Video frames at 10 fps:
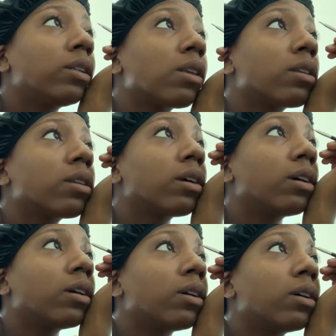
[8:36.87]

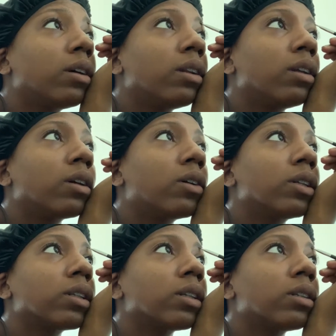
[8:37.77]
So, and then of
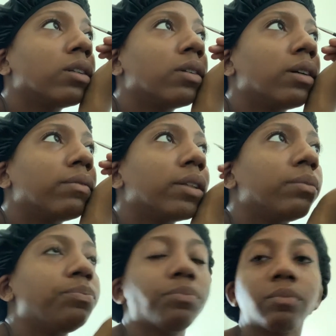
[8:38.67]
course I still
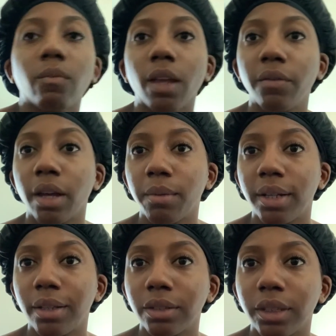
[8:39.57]
haven't got my
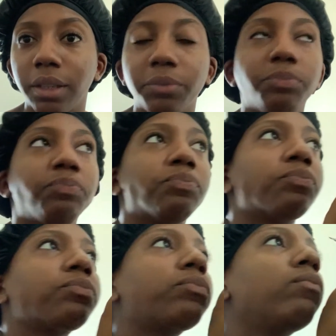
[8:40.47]
nails
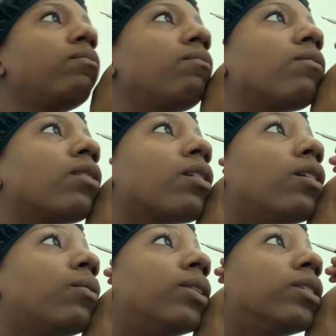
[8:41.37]
done.
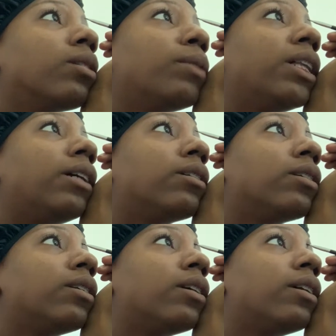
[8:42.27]
I wanted to get my
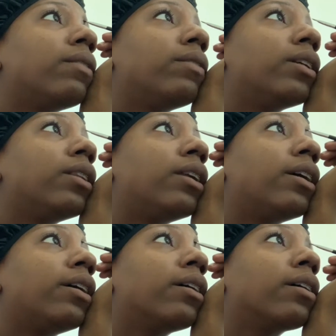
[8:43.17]
lashes done. I haven't done
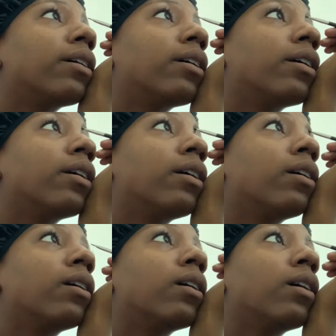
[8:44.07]
that.
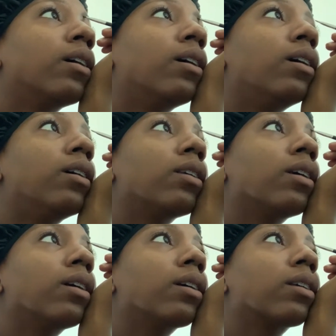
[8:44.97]
It's
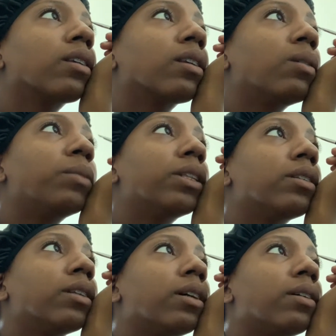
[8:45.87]
like so much
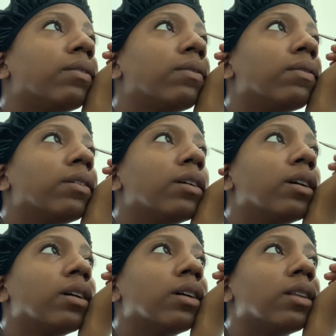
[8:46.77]
stuff
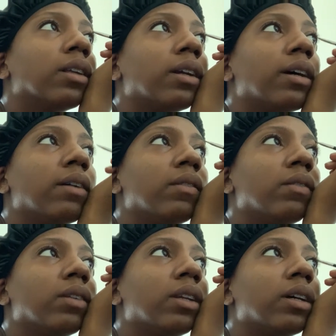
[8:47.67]
that I haven't
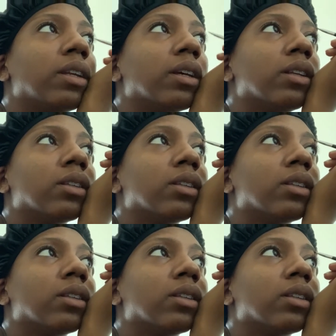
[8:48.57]
even done yet.